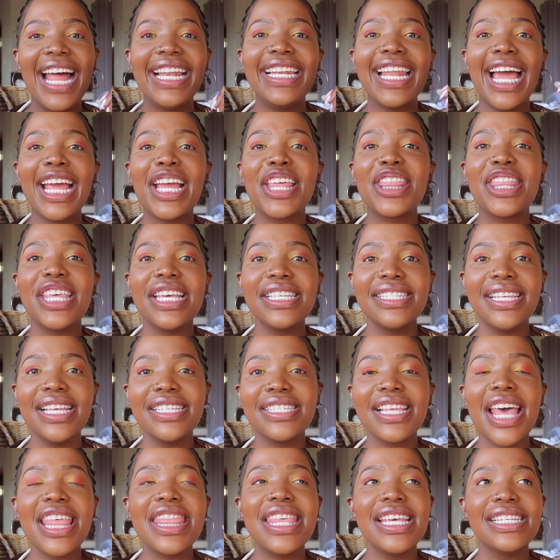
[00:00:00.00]
like this
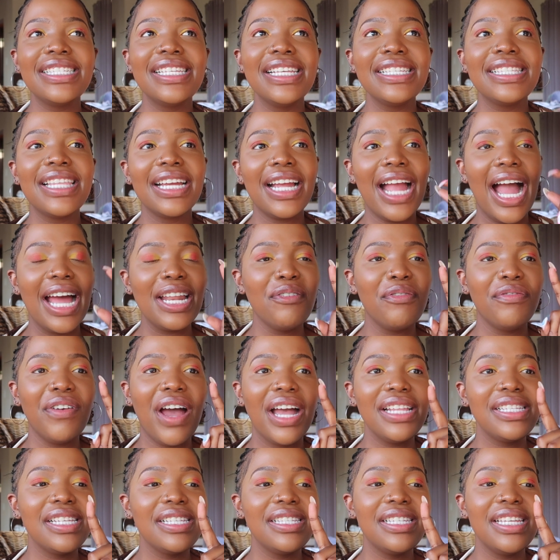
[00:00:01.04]
is the kind of
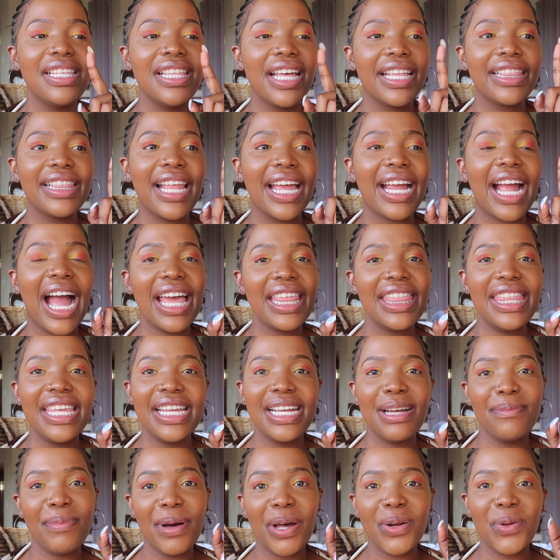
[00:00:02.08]
fantasy that like I
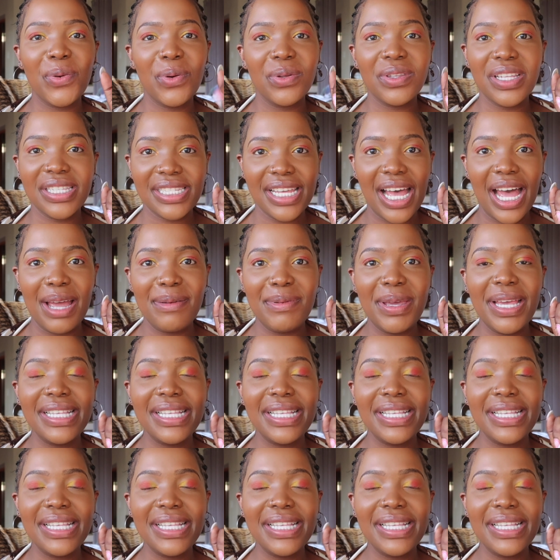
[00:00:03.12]
think about all the time.